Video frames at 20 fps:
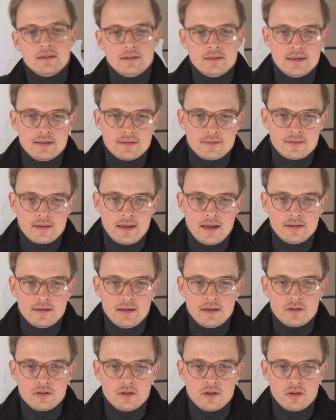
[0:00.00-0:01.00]
Let's add
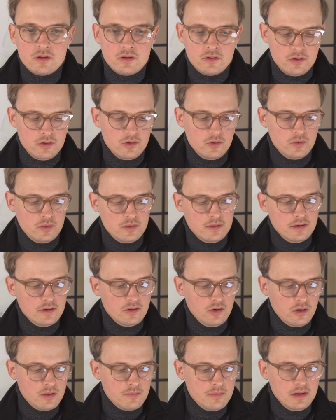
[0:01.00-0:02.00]
that to the
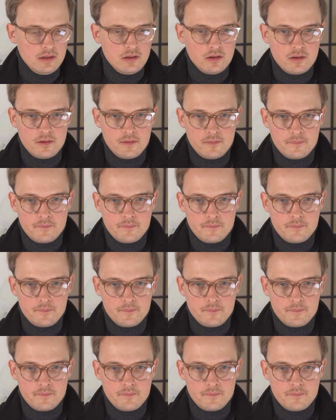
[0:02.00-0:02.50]
document.